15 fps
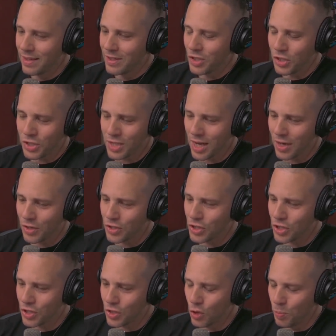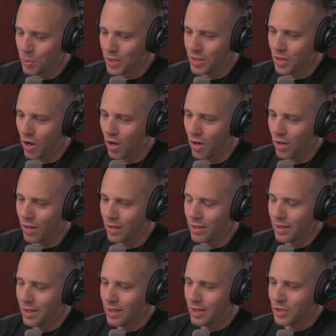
She's got her stupid doll.